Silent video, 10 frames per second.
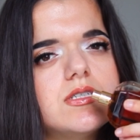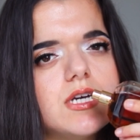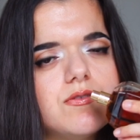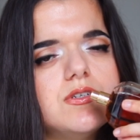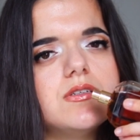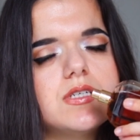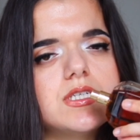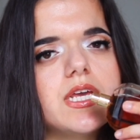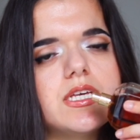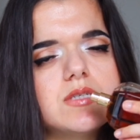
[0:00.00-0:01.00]
definitely
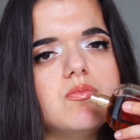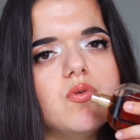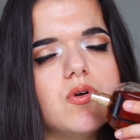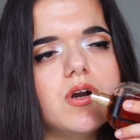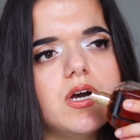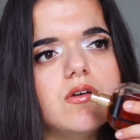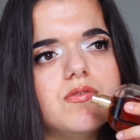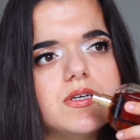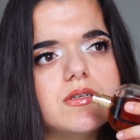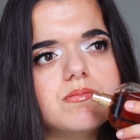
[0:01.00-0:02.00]
takes more of
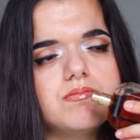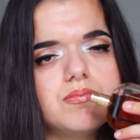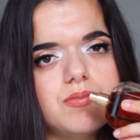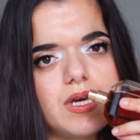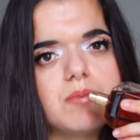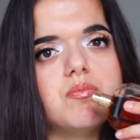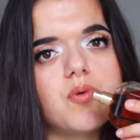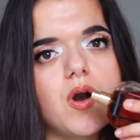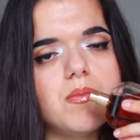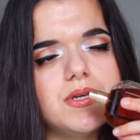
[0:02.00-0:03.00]
a
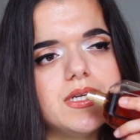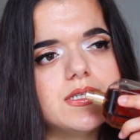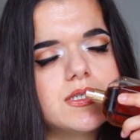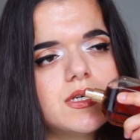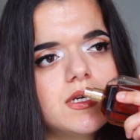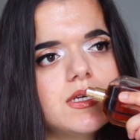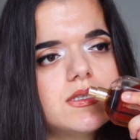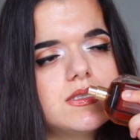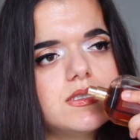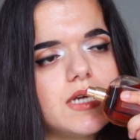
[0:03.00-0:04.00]
prominent
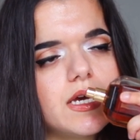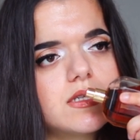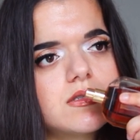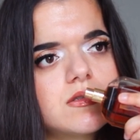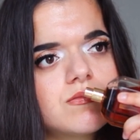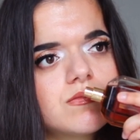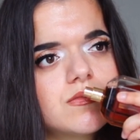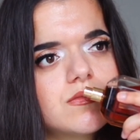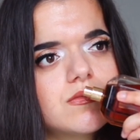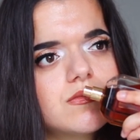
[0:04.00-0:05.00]
stance,
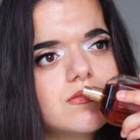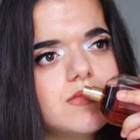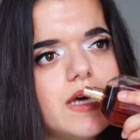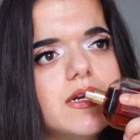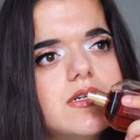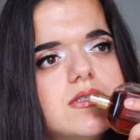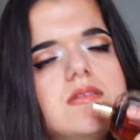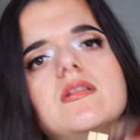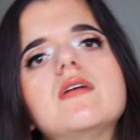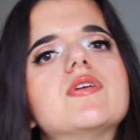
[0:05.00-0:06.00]
and I
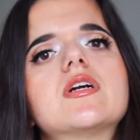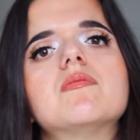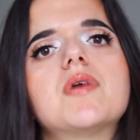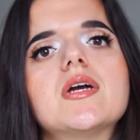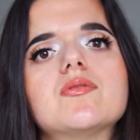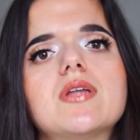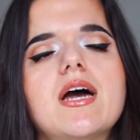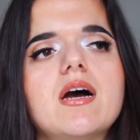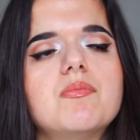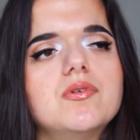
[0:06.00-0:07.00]
just love it combined with the
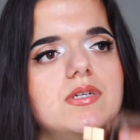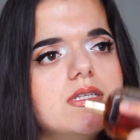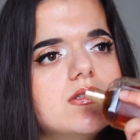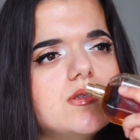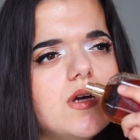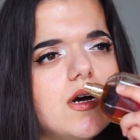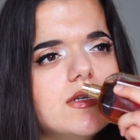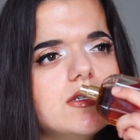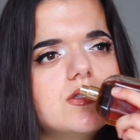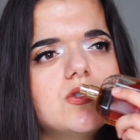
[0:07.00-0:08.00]
apple. It's
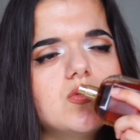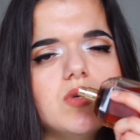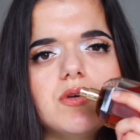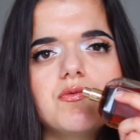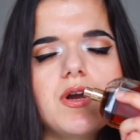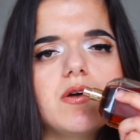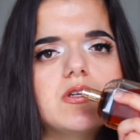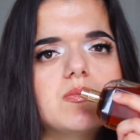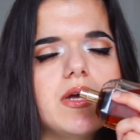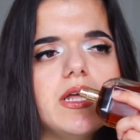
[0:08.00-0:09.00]
not a sweet
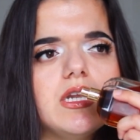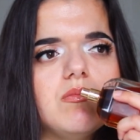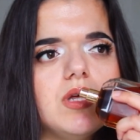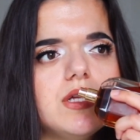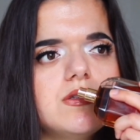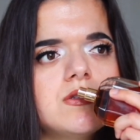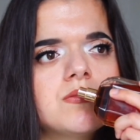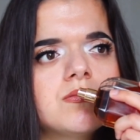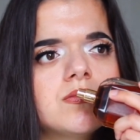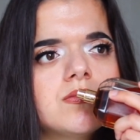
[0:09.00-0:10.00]
fragrance by any
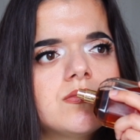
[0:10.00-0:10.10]
means.